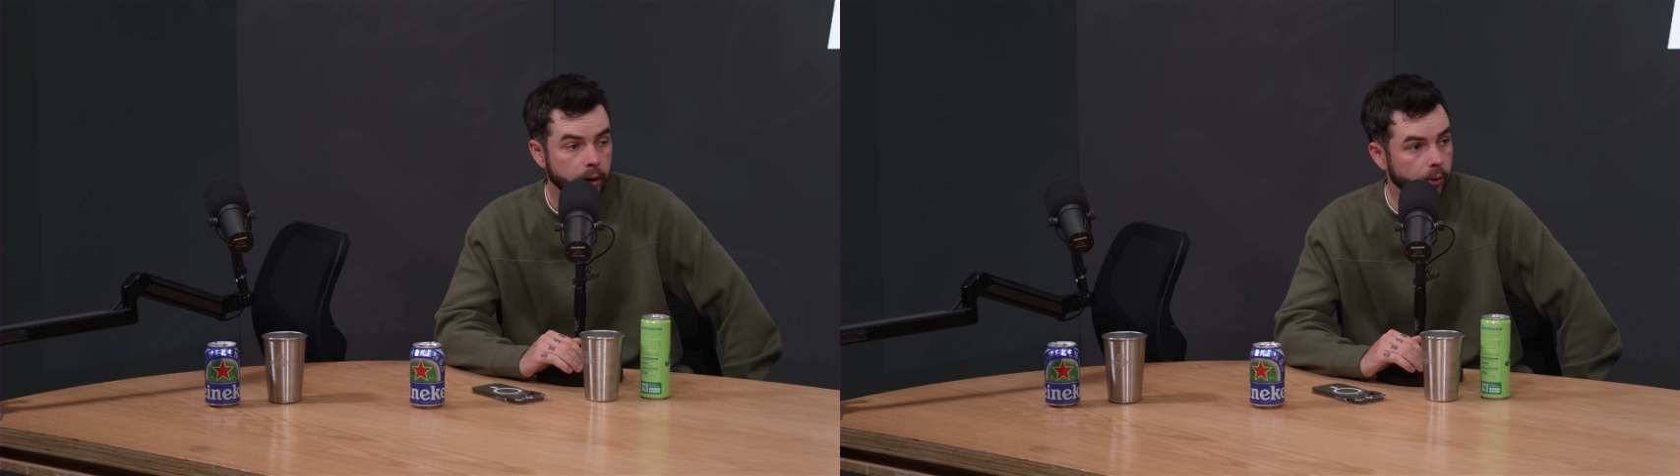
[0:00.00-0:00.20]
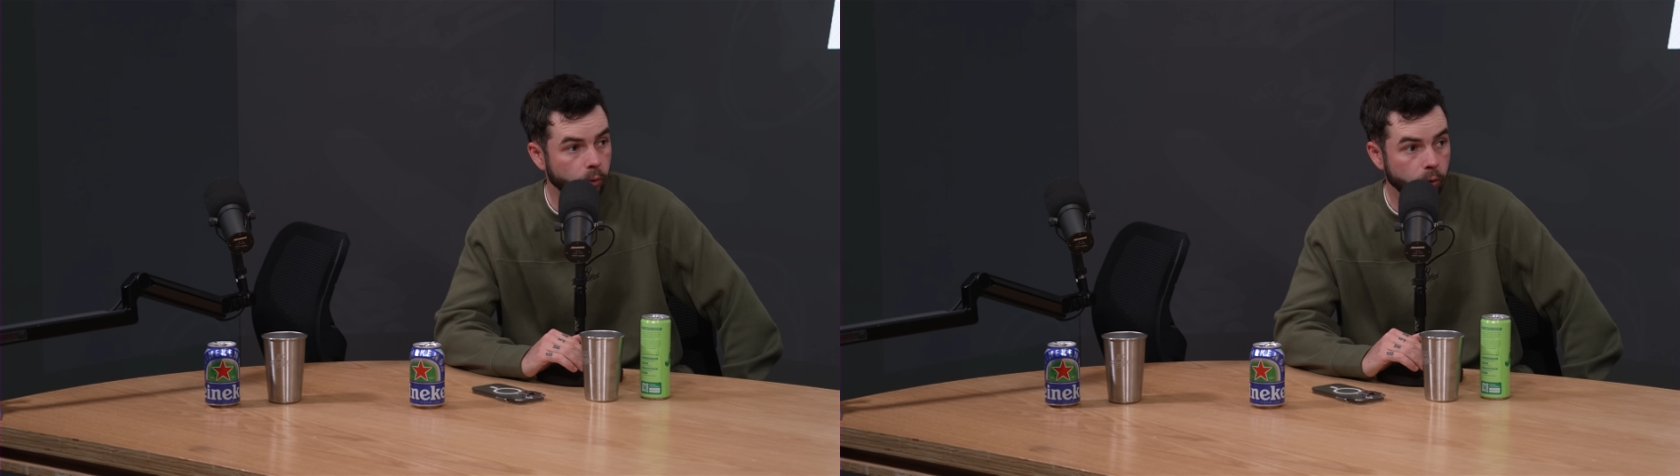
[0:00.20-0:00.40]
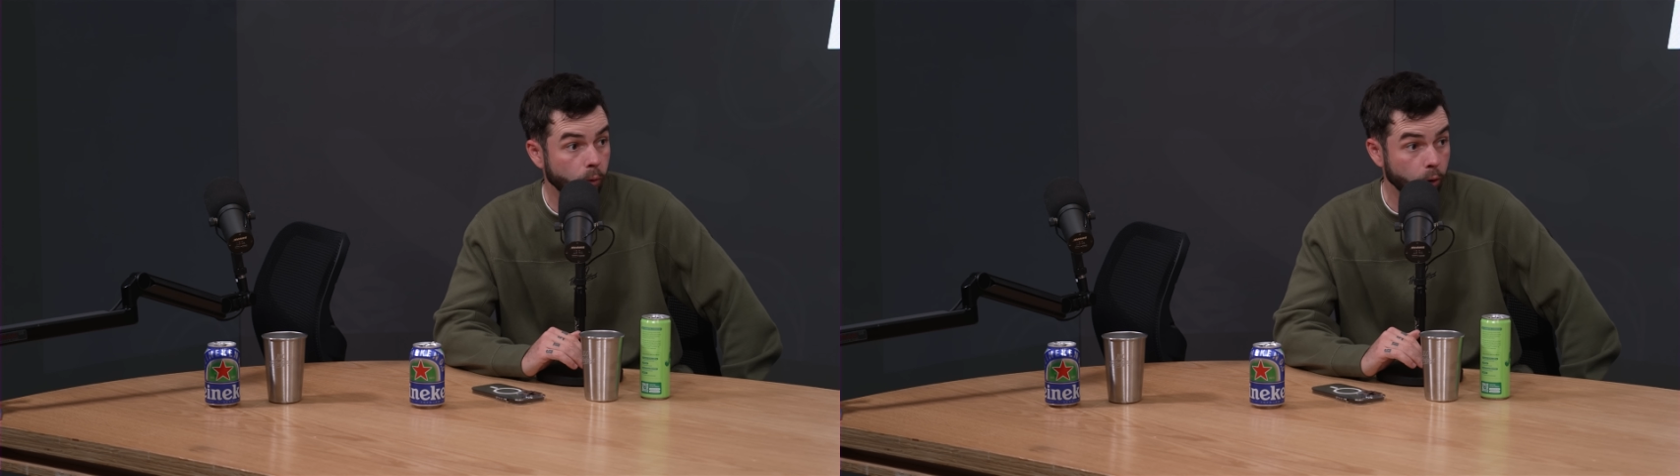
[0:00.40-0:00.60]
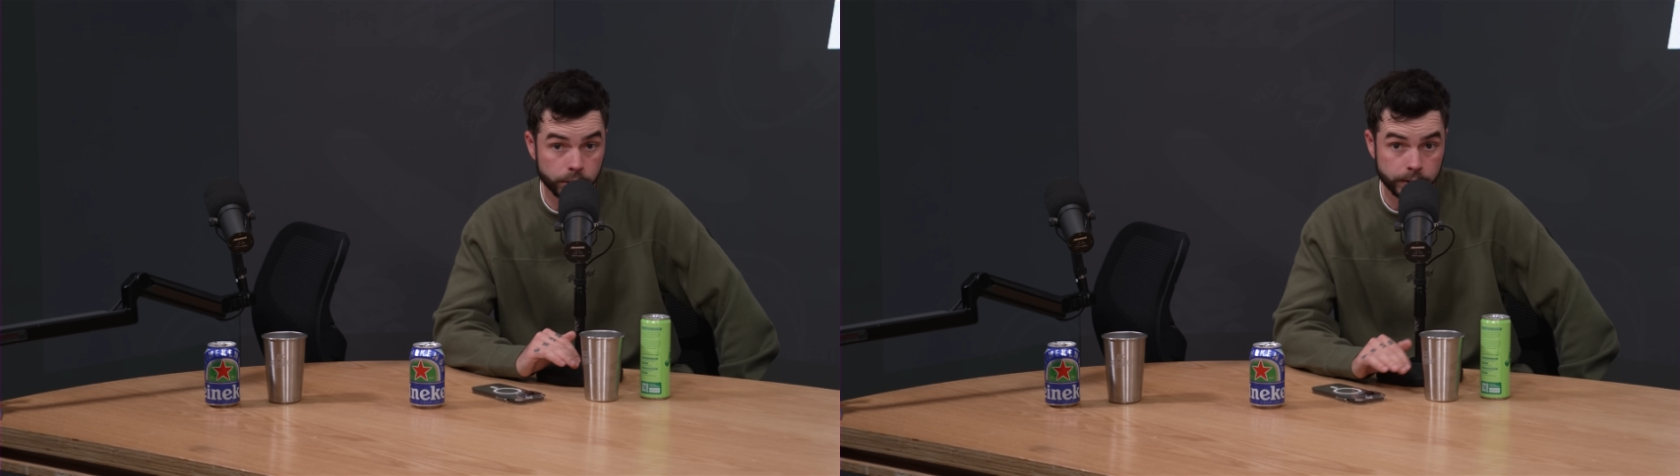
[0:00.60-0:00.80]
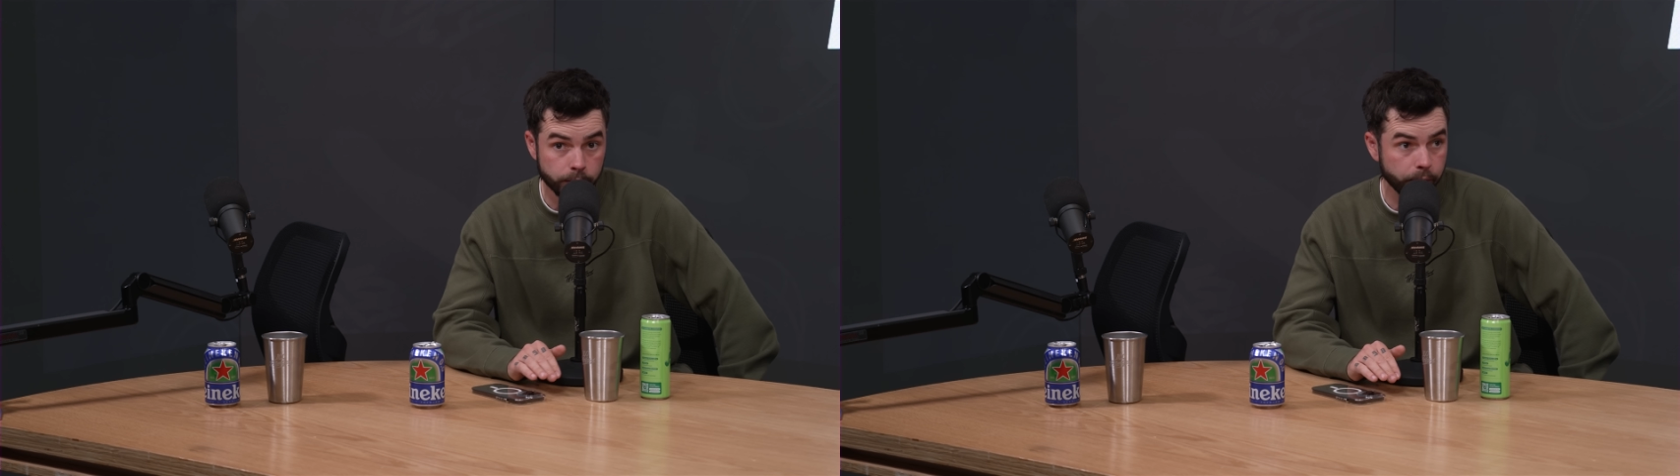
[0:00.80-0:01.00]
or
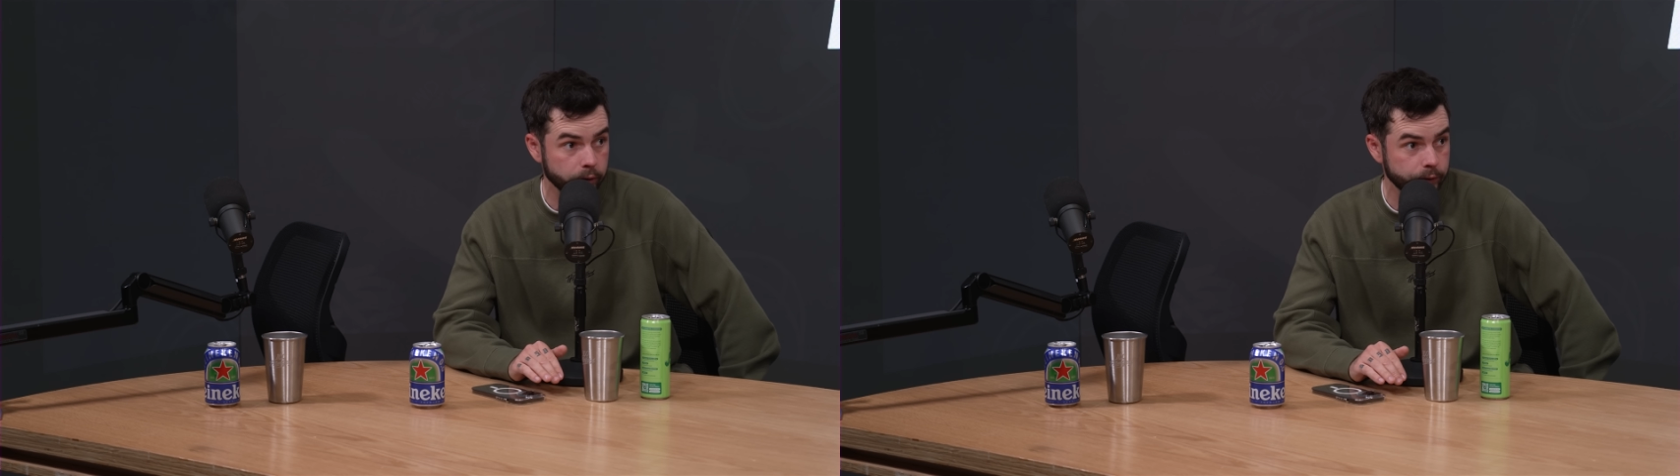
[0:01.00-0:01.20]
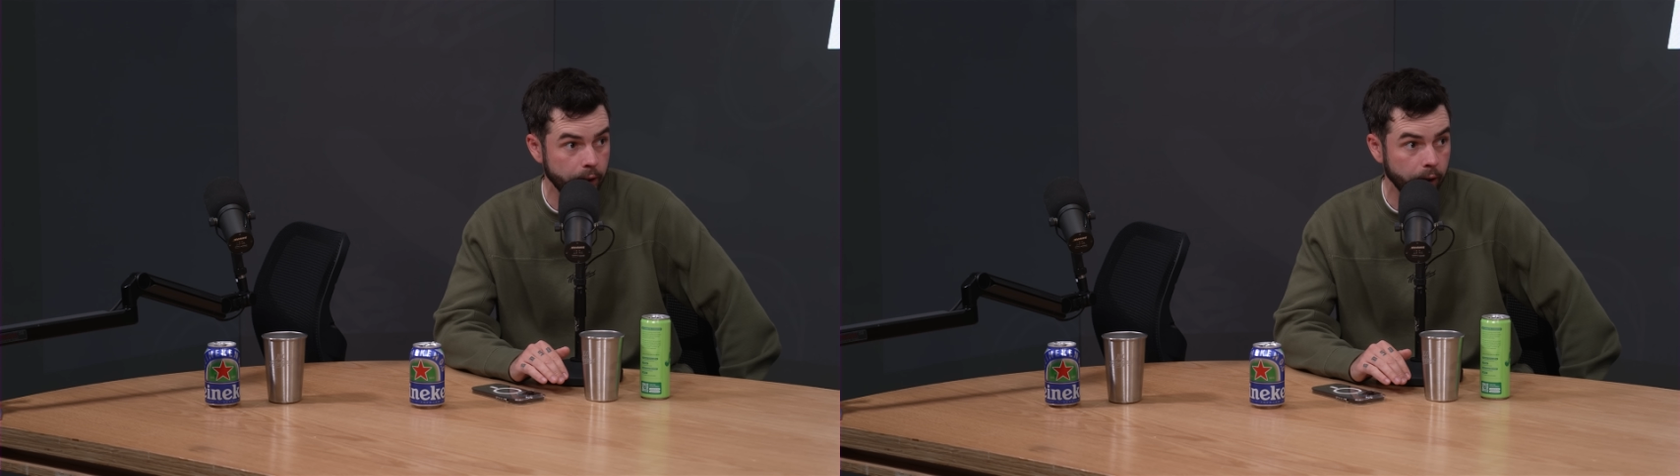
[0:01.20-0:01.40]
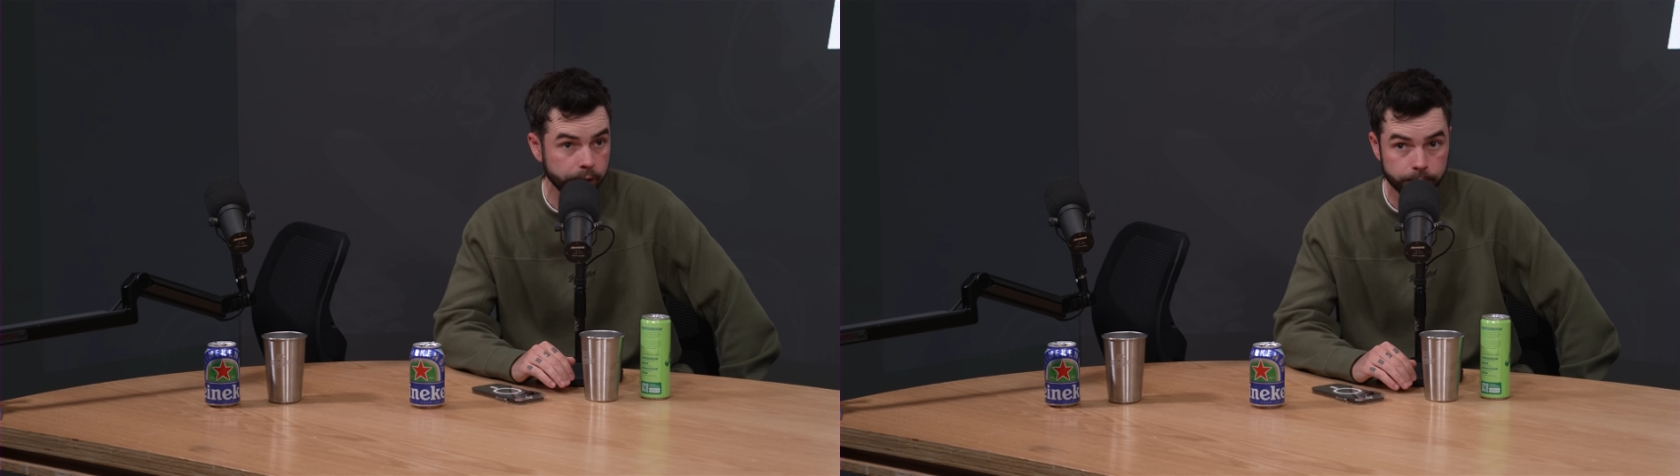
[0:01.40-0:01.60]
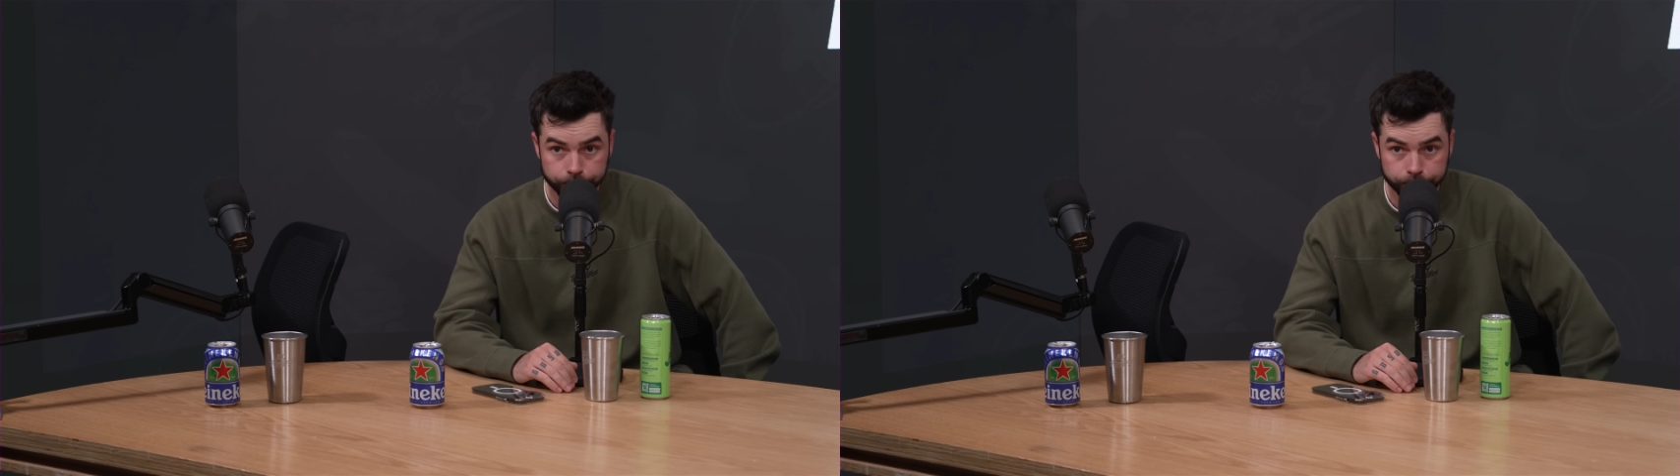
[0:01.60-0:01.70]
even personality.